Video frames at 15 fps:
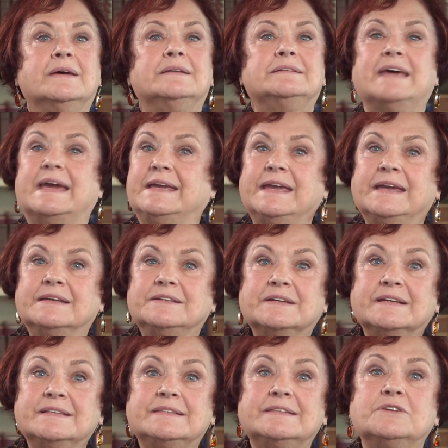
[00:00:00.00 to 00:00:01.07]
Taking into
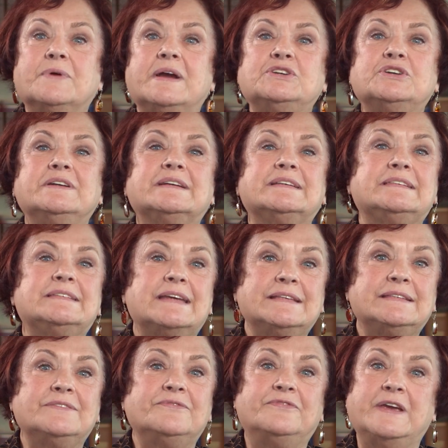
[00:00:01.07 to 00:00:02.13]
consideration
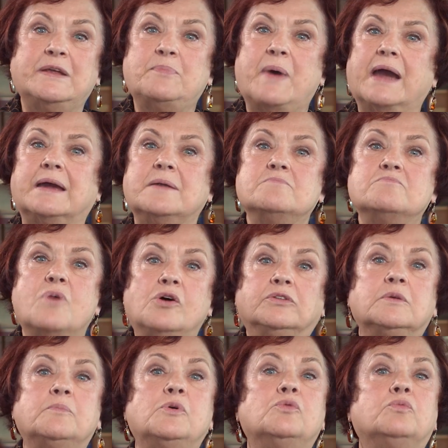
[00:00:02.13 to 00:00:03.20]
extensive feedback and
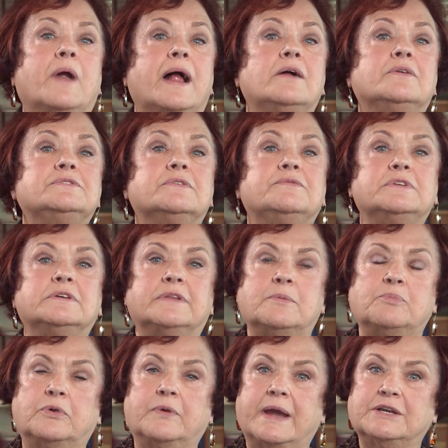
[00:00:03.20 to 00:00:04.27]
multiple rounds of
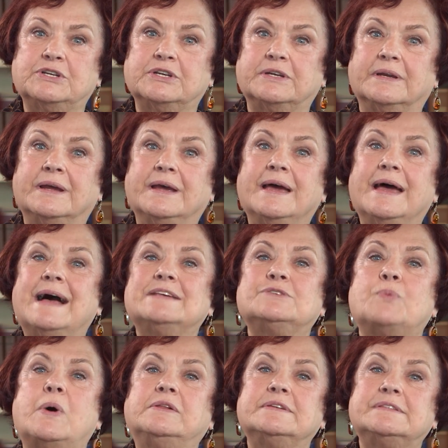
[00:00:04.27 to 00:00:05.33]
deliberation, as
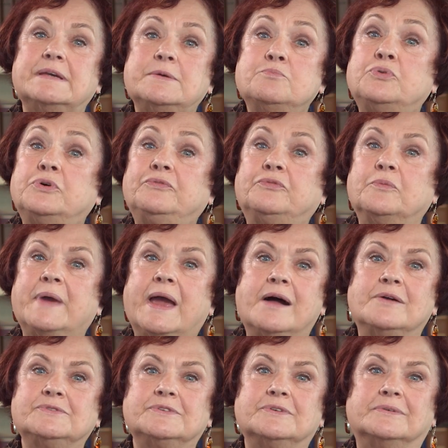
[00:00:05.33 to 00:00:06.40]
well as input from
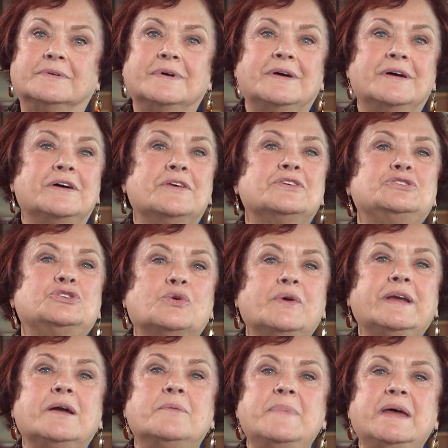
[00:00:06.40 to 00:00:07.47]
Council, the
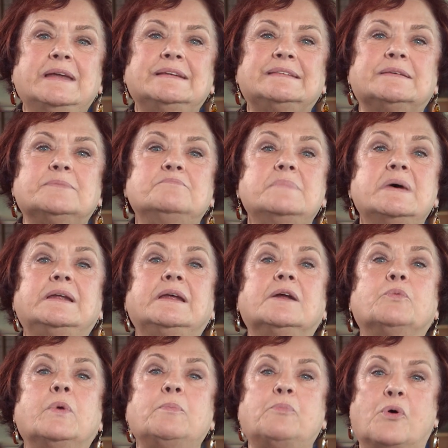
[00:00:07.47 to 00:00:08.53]
Joint Committee submitted
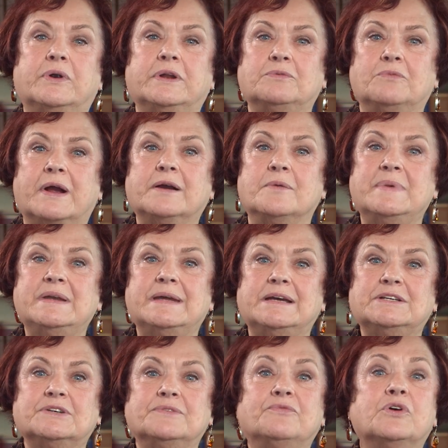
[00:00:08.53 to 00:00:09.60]
a report and
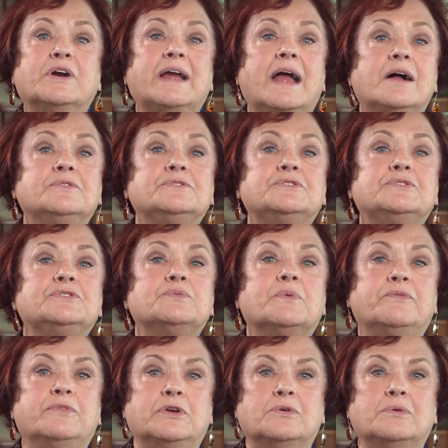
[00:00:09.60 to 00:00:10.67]
recommendation for Council's
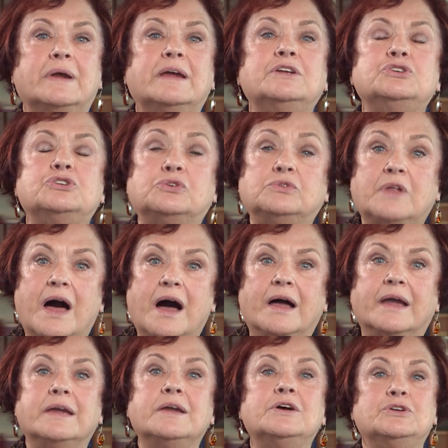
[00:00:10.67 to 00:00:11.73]
review in
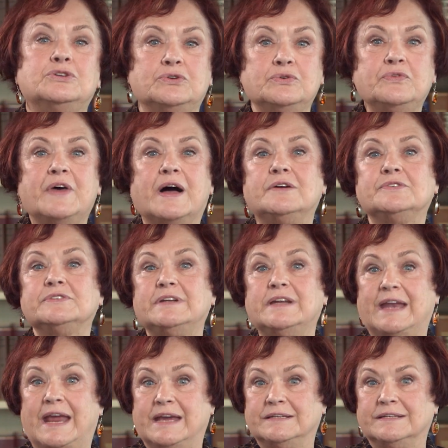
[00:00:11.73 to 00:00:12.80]
July
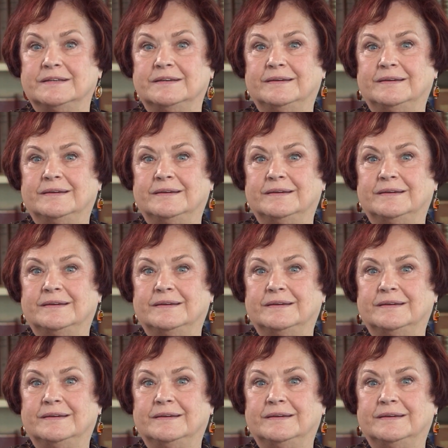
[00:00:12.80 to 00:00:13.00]
2008.